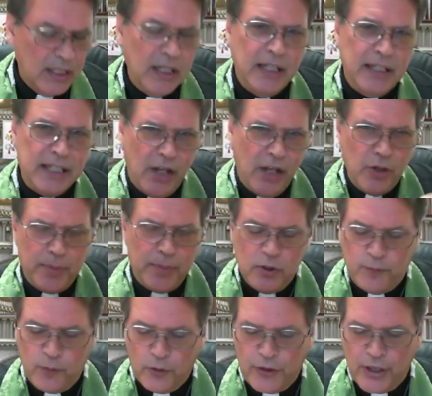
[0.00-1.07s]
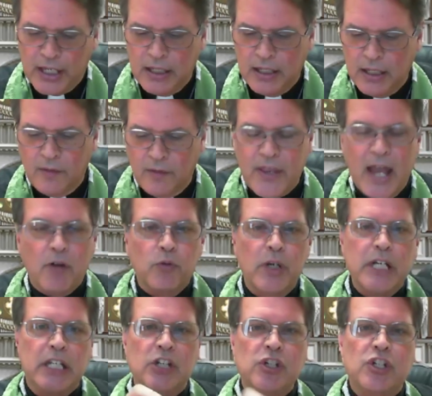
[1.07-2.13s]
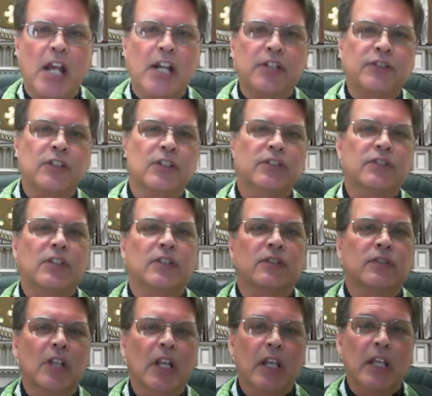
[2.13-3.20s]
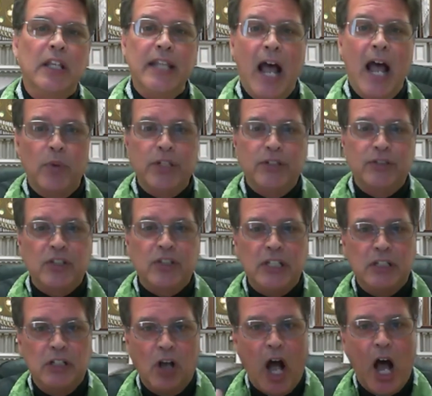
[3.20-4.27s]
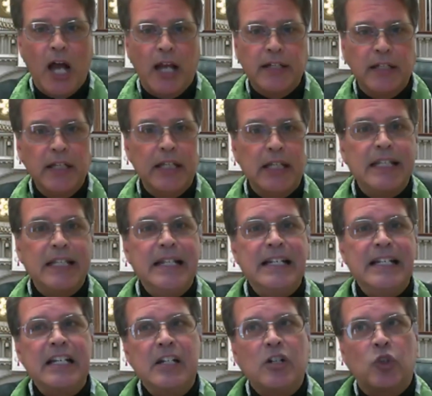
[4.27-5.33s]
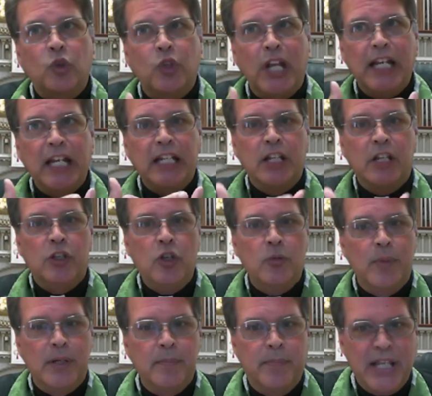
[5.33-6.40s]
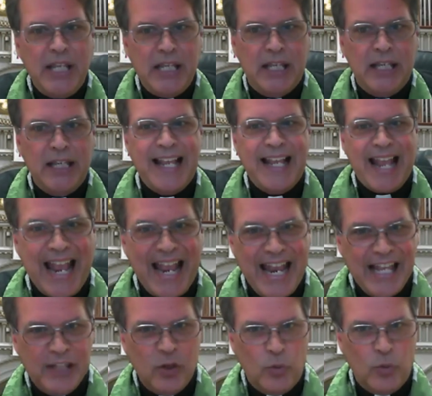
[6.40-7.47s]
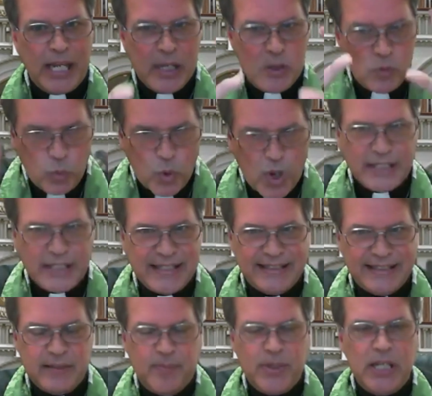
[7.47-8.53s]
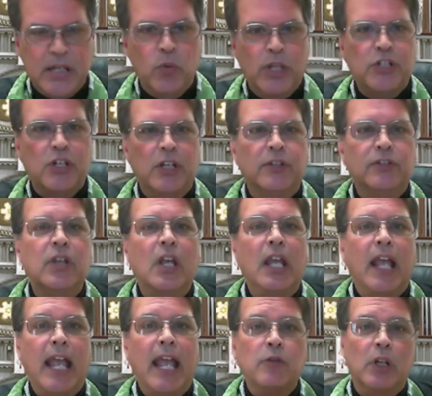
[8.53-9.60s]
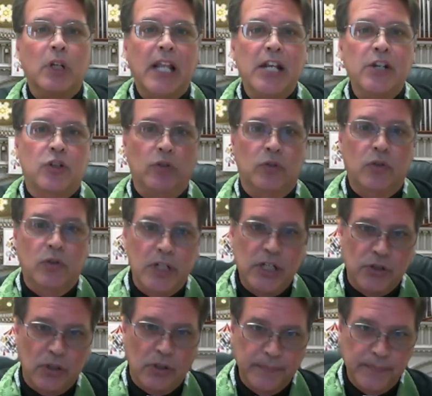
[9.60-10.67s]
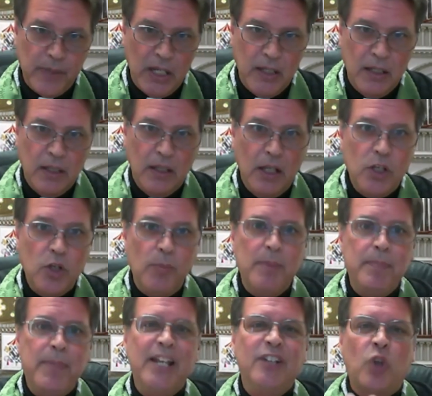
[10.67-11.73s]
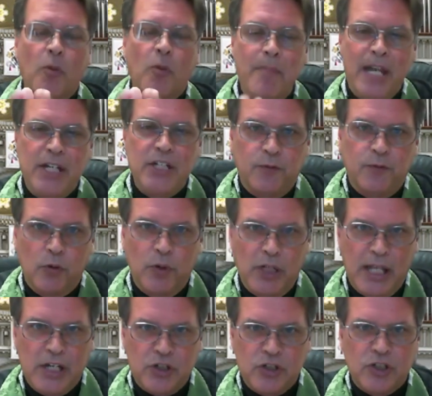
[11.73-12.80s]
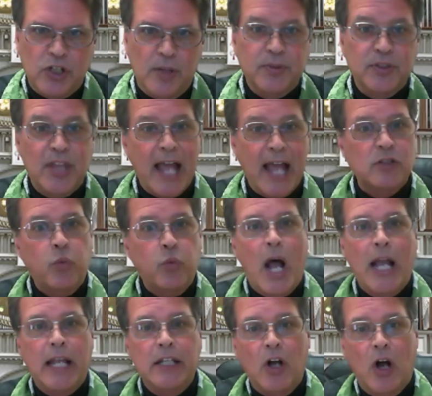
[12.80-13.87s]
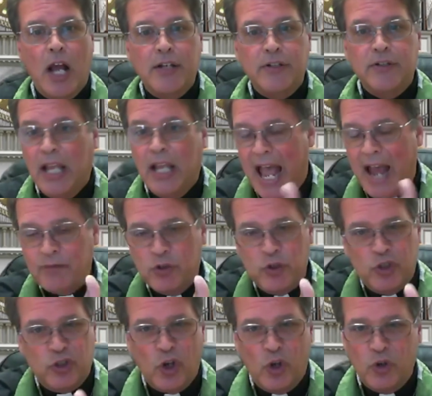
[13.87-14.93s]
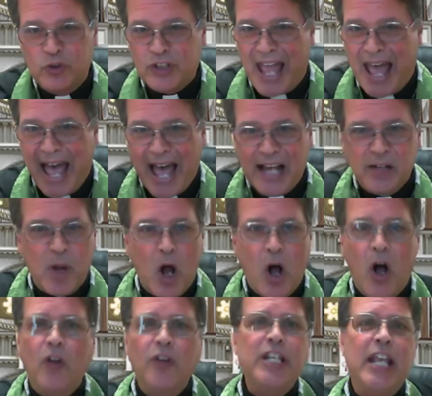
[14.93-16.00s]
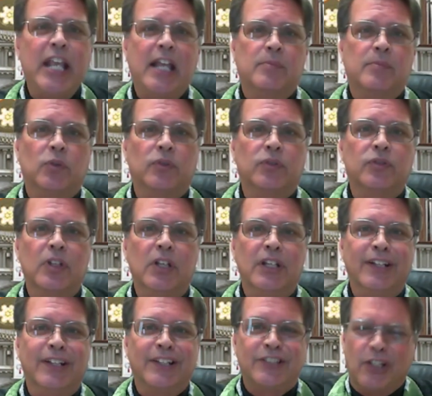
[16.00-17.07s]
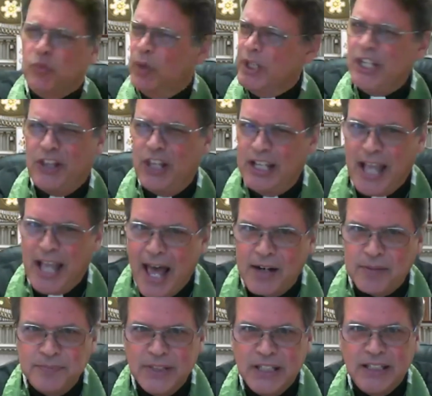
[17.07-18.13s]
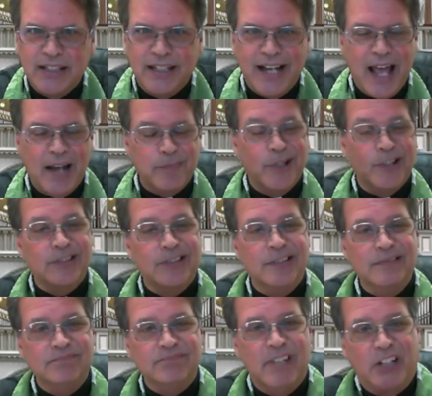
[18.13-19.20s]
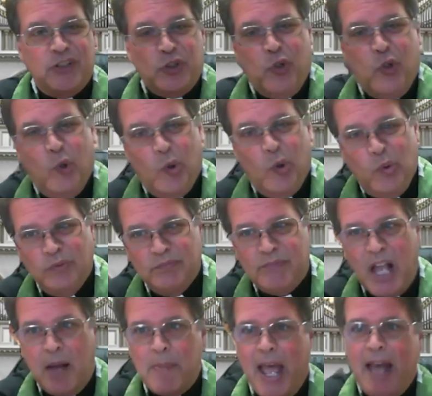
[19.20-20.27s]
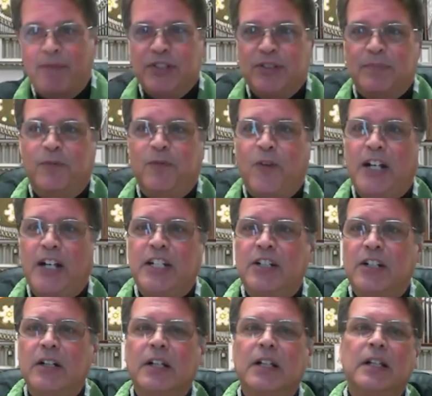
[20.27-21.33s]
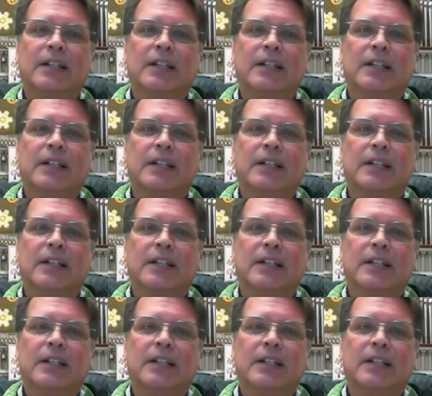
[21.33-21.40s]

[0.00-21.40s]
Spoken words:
The other beautiful thing of that reading in Genesis is now we see God creating the human being in the way he wants it to be, which is a relational creature. Human beings are meant for relationships. That's why God, after he shows Adam all the animals, says, "What do you think, Adam?" And Adam goes, "It's cool. I'm having some fun here,